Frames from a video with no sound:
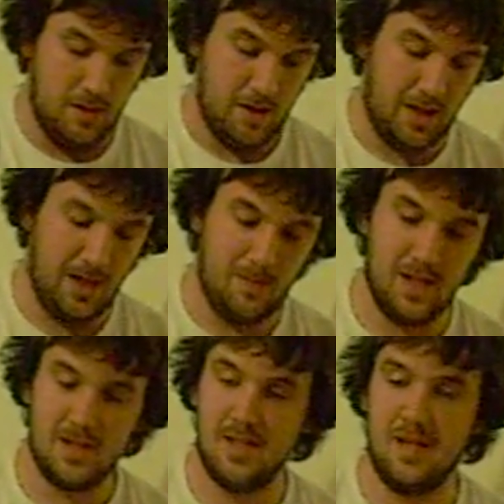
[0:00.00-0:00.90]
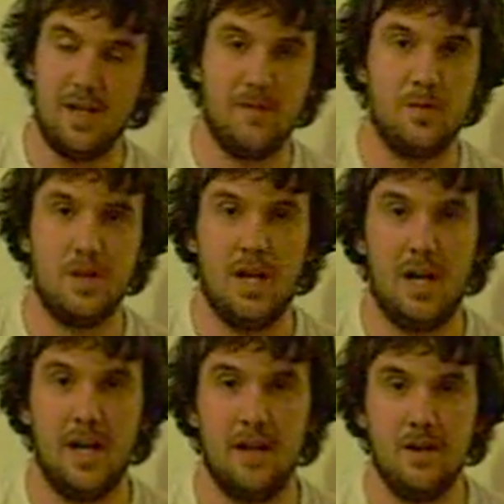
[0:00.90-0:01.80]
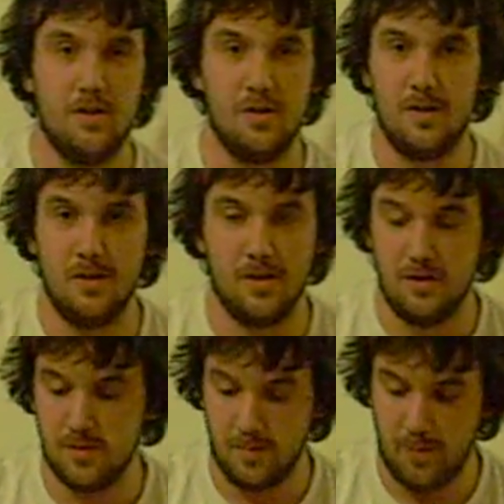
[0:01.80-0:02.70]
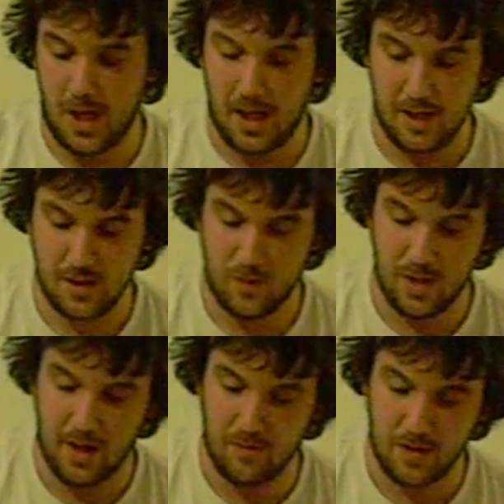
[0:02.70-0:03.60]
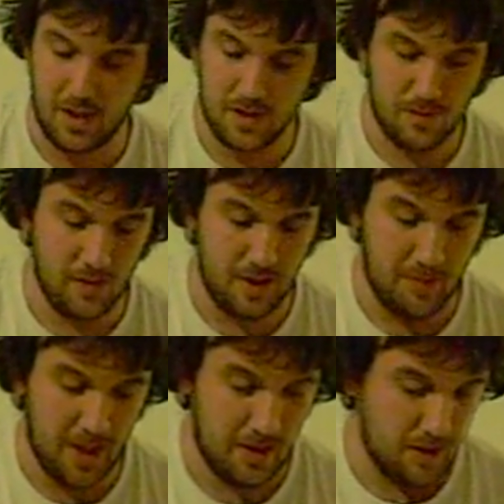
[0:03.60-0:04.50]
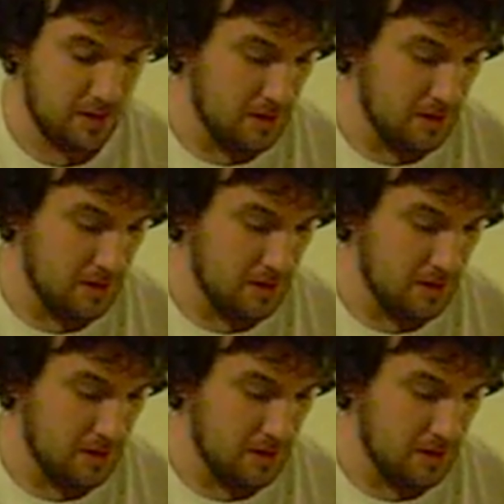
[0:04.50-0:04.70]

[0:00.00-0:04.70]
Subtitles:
I keep this in there for it to hide under. You can use a box, whatever, it doesn't really matter.